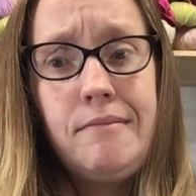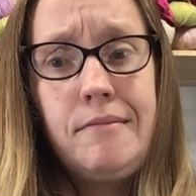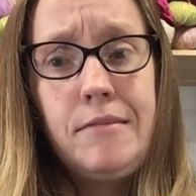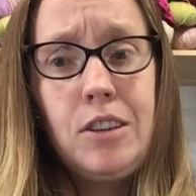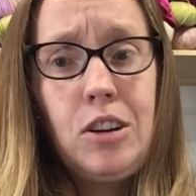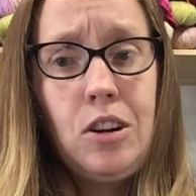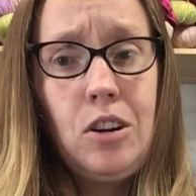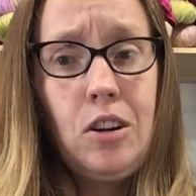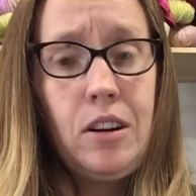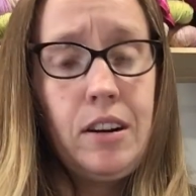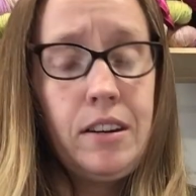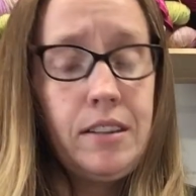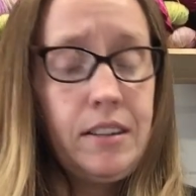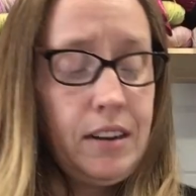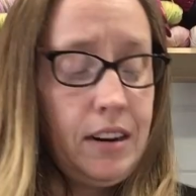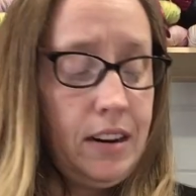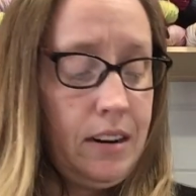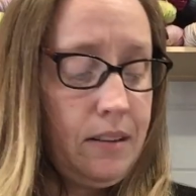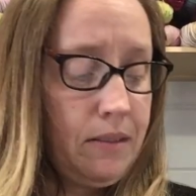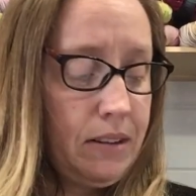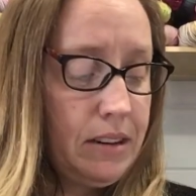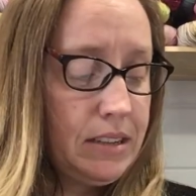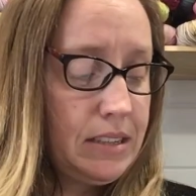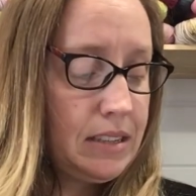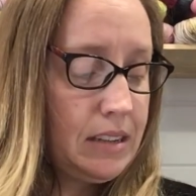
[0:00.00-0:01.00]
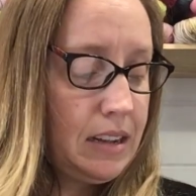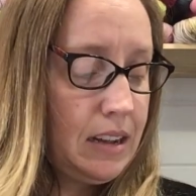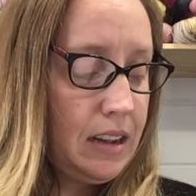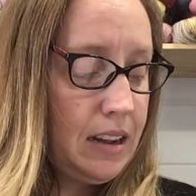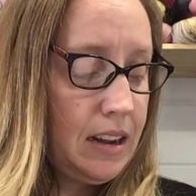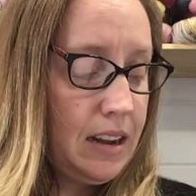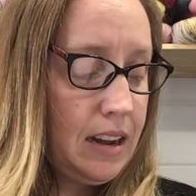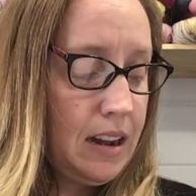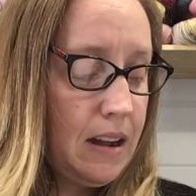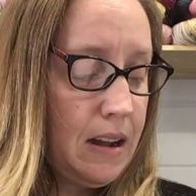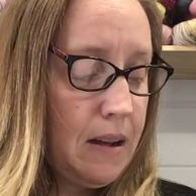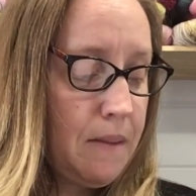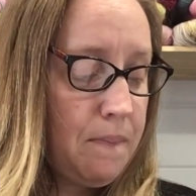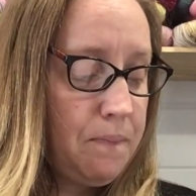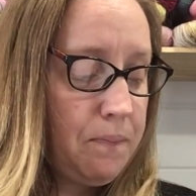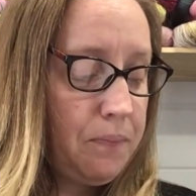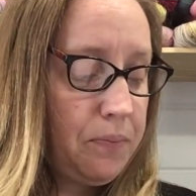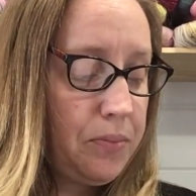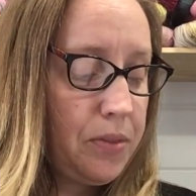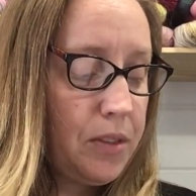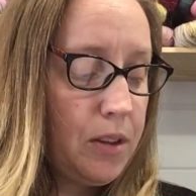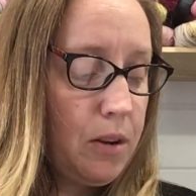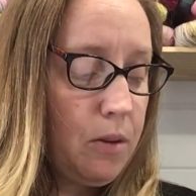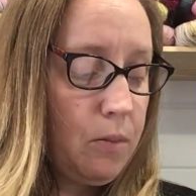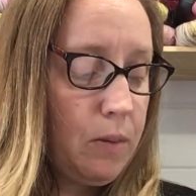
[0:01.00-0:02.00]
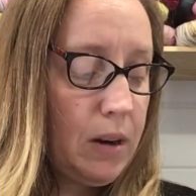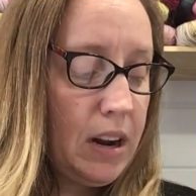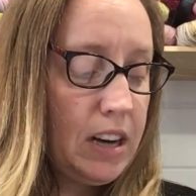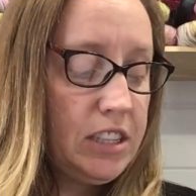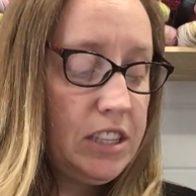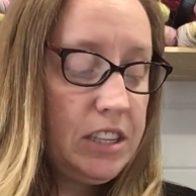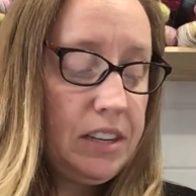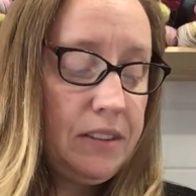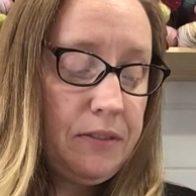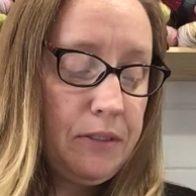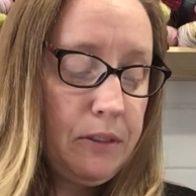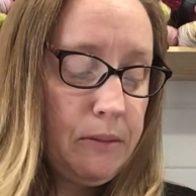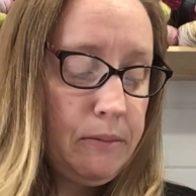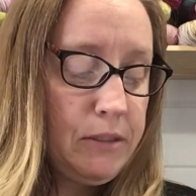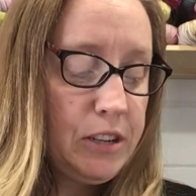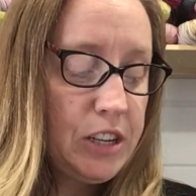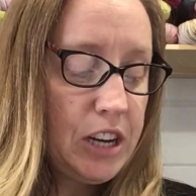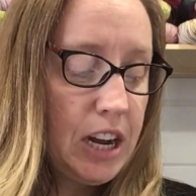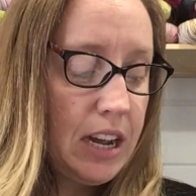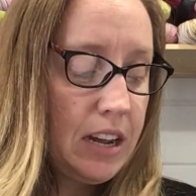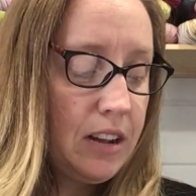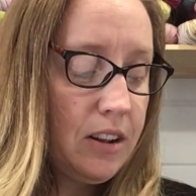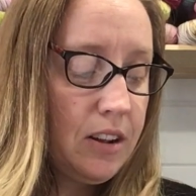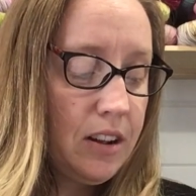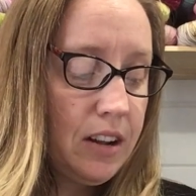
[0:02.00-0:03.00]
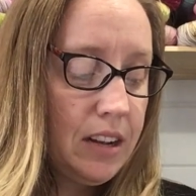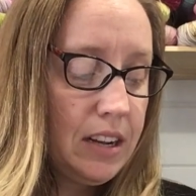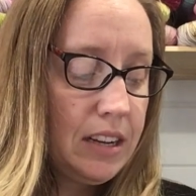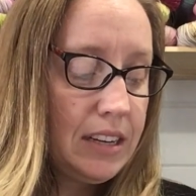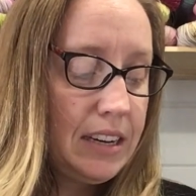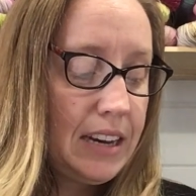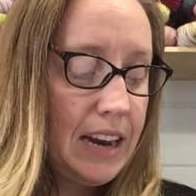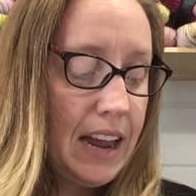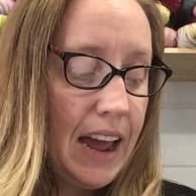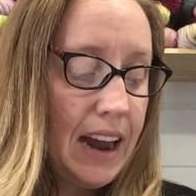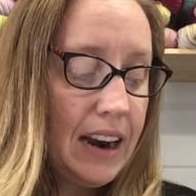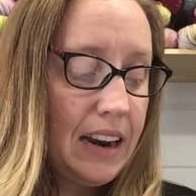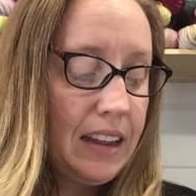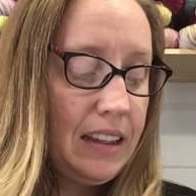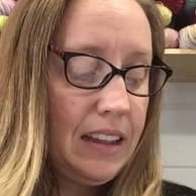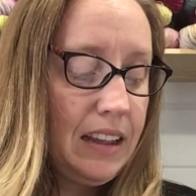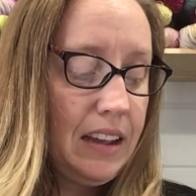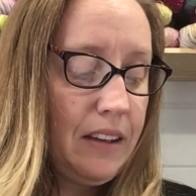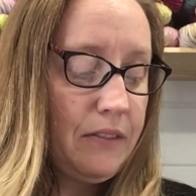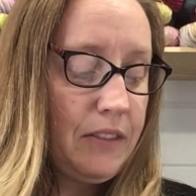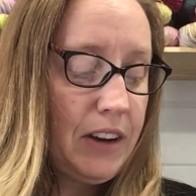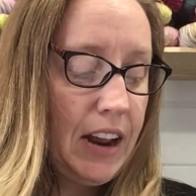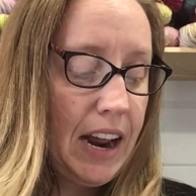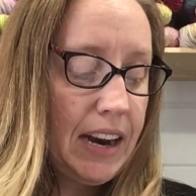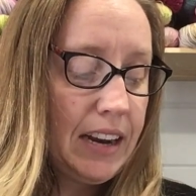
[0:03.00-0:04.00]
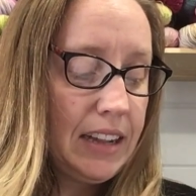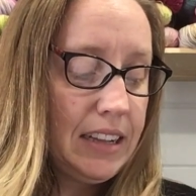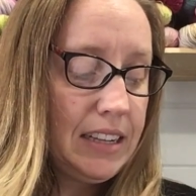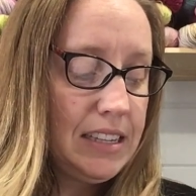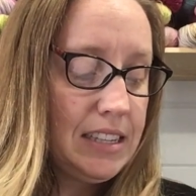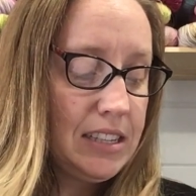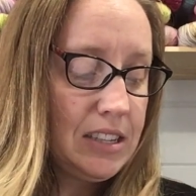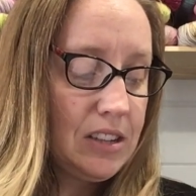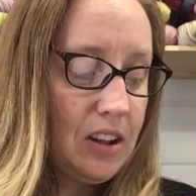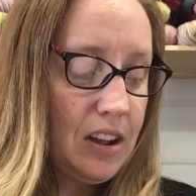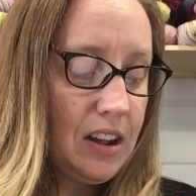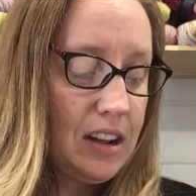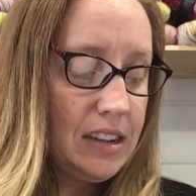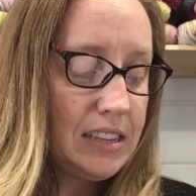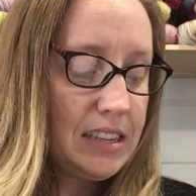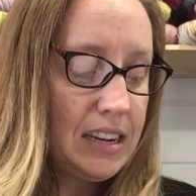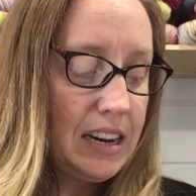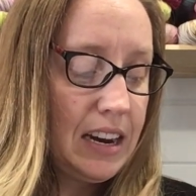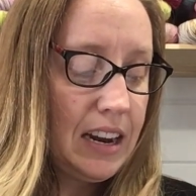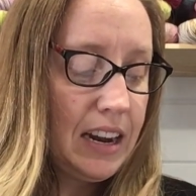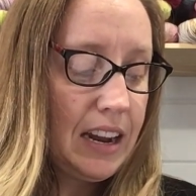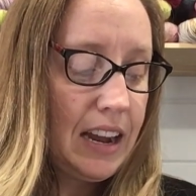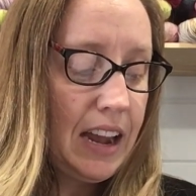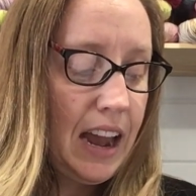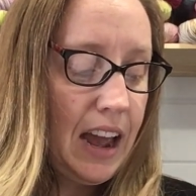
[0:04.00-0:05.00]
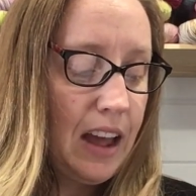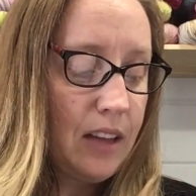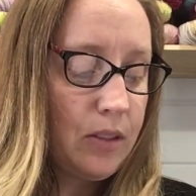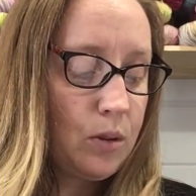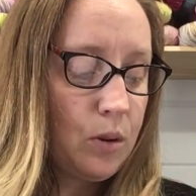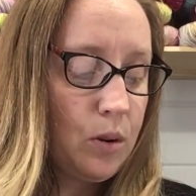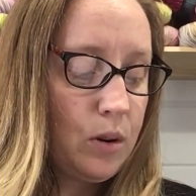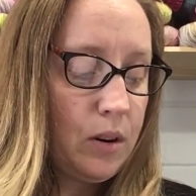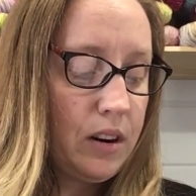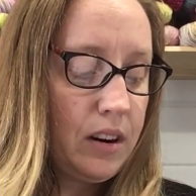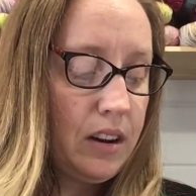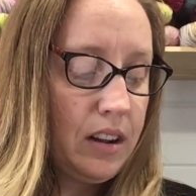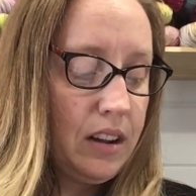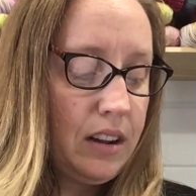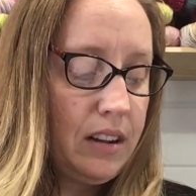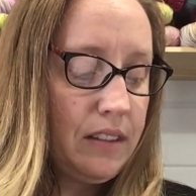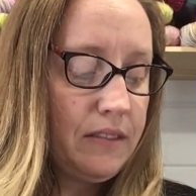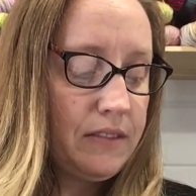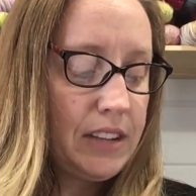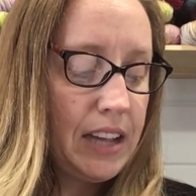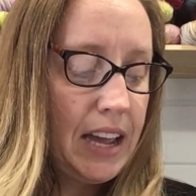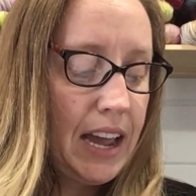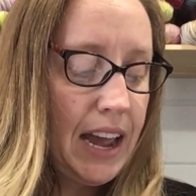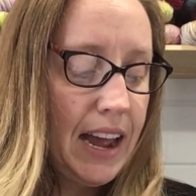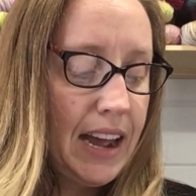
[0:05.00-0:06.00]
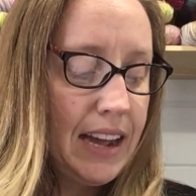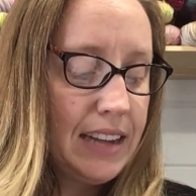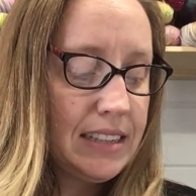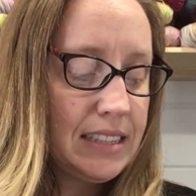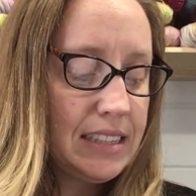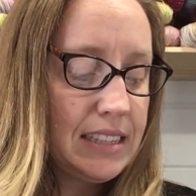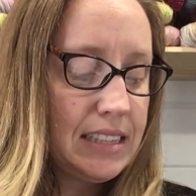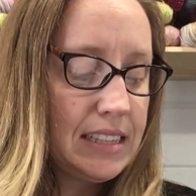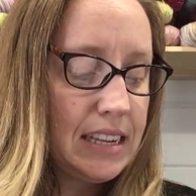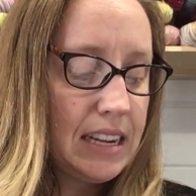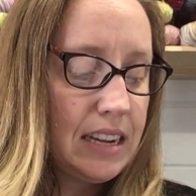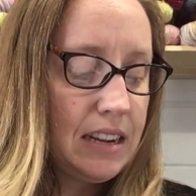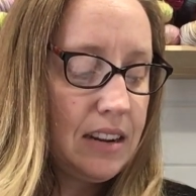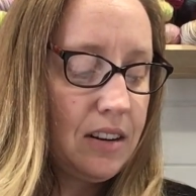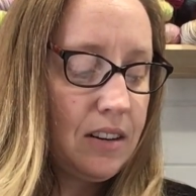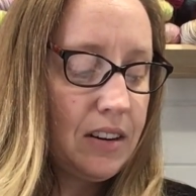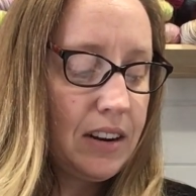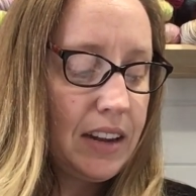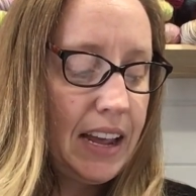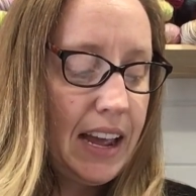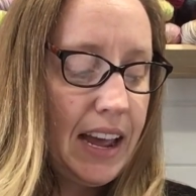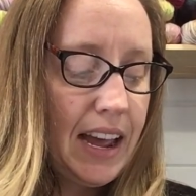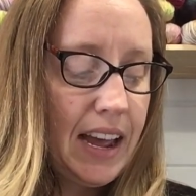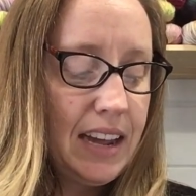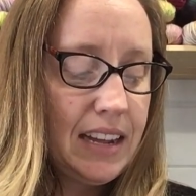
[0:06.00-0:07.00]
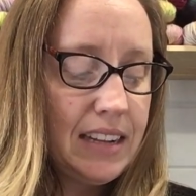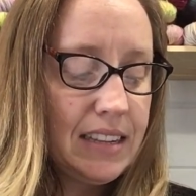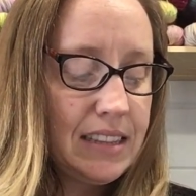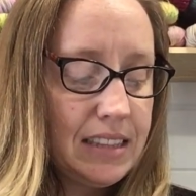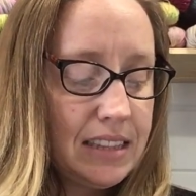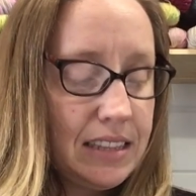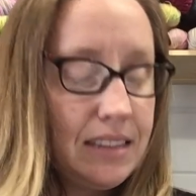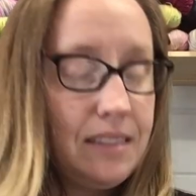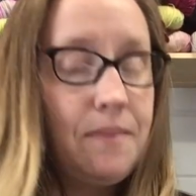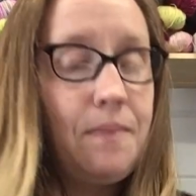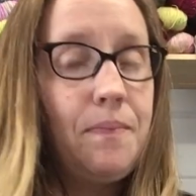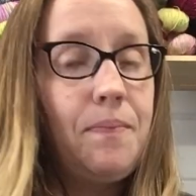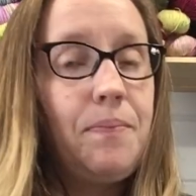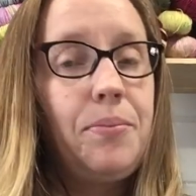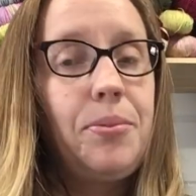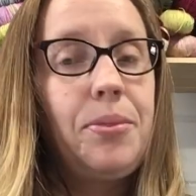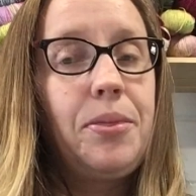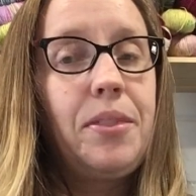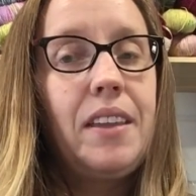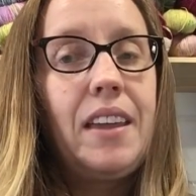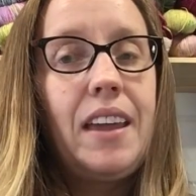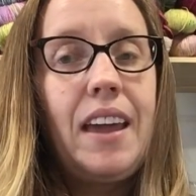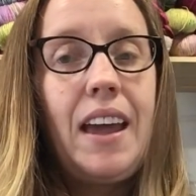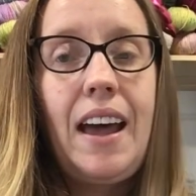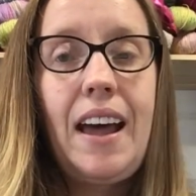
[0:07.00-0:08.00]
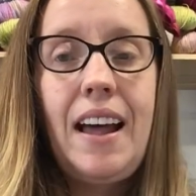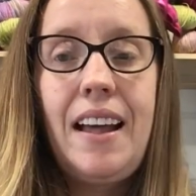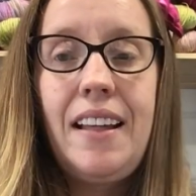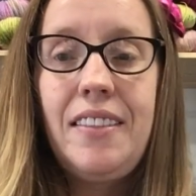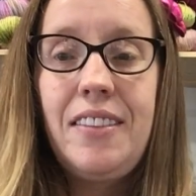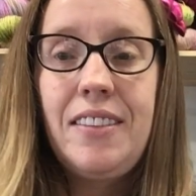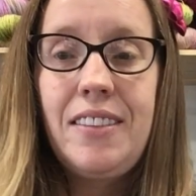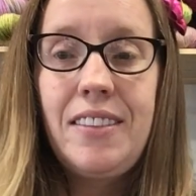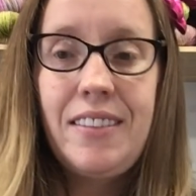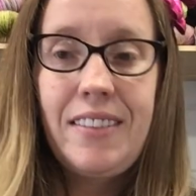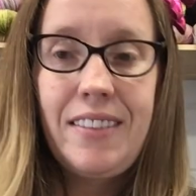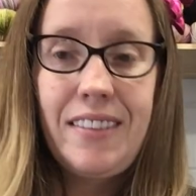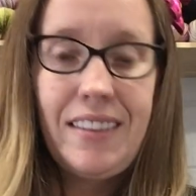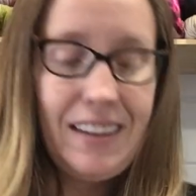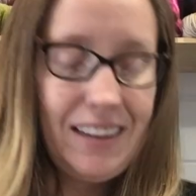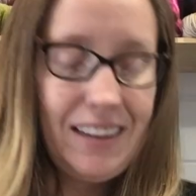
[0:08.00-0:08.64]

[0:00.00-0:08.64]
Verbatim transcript: gone. Anyways, um, Reggie from J-Hook, Natalie of Natalie's Closet, and Catherine of Cats, or Cath, Cath's